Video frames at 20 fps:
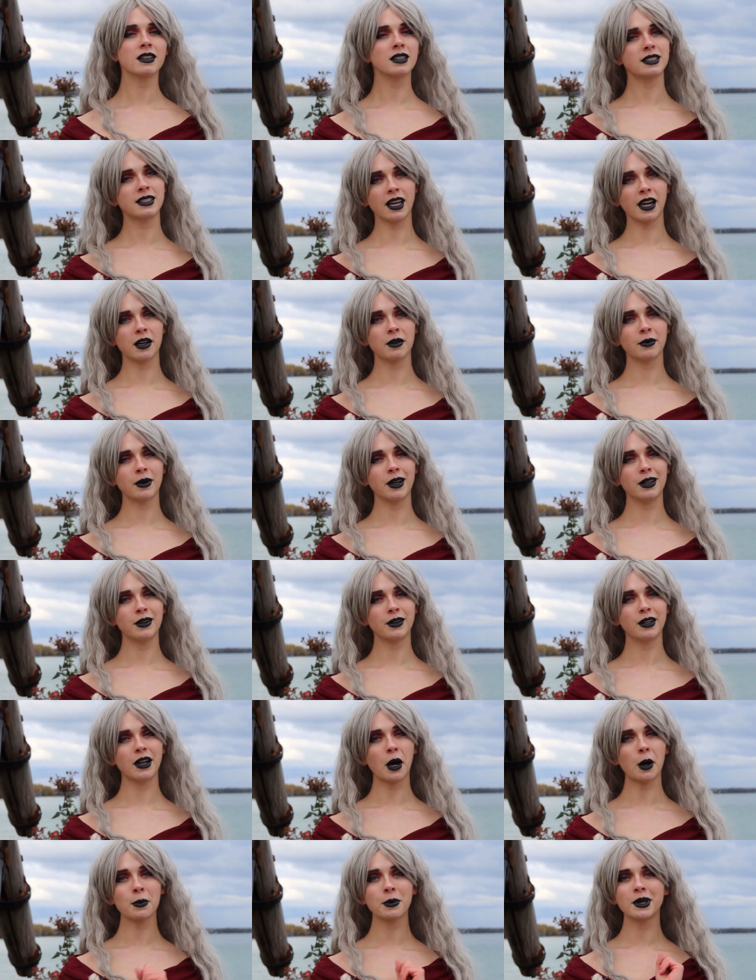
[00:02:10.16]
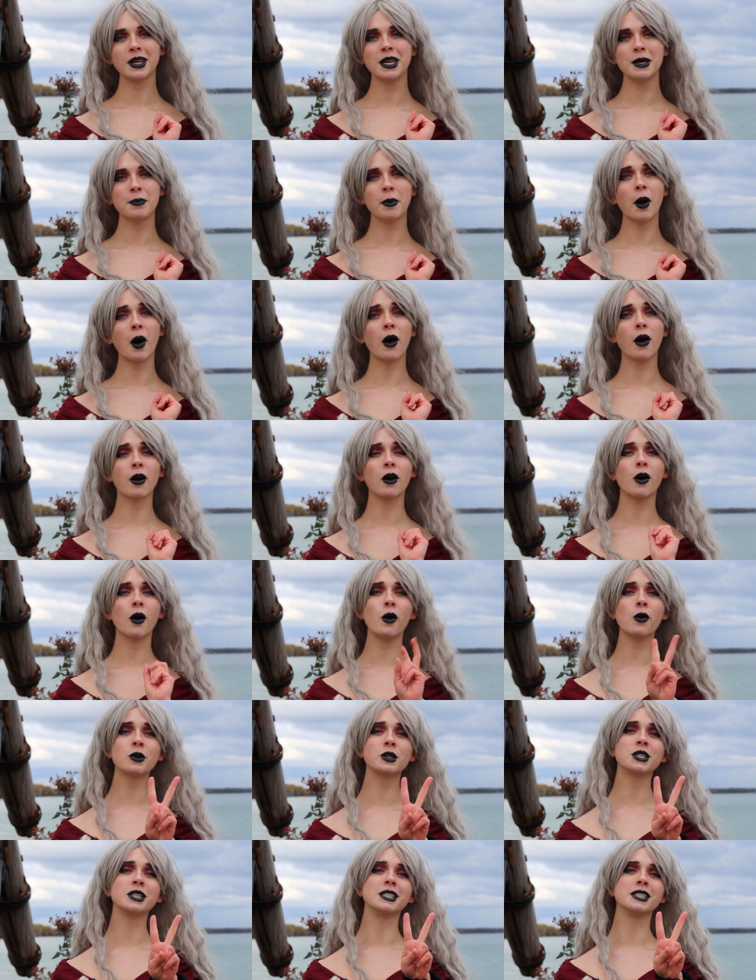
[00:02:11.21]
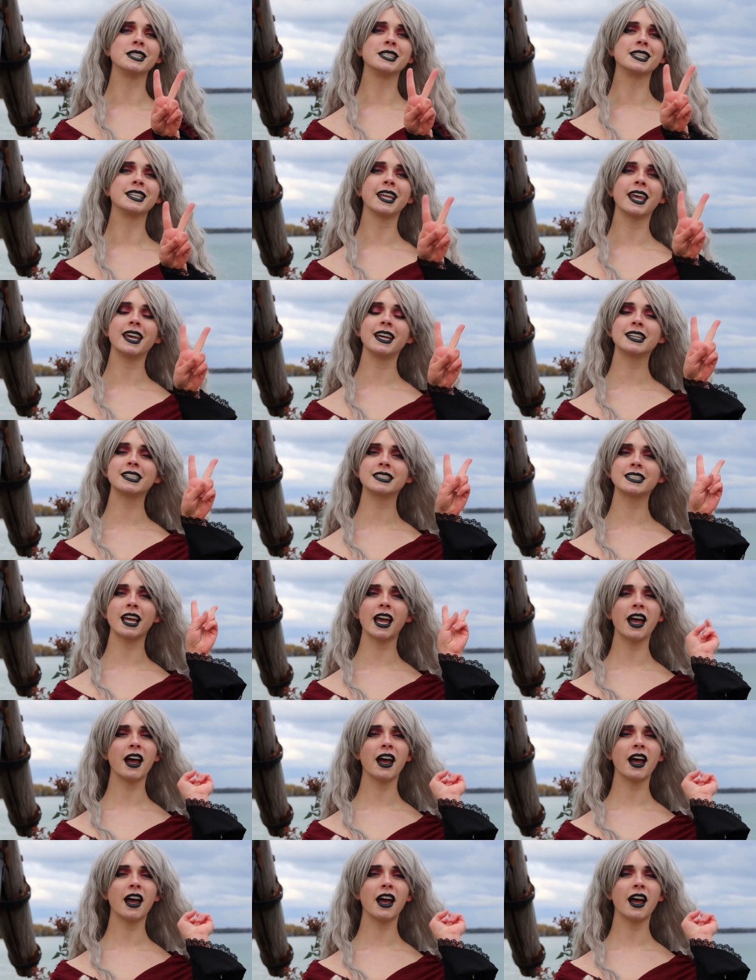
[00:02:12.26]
The second way you can help keep our oceans, lakes,